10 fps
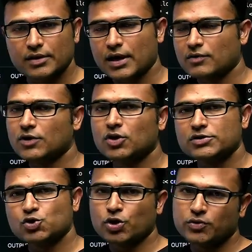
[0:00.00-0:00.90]
and we'll
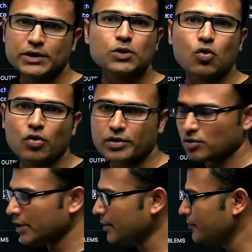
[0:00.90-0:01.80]
show you the code.
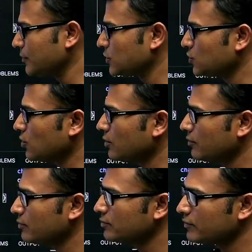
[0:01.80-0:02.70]
Okay,
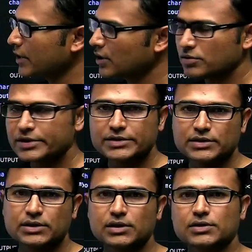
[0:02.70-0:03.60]
so for now just
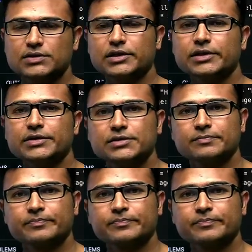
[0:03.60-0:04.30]
see this.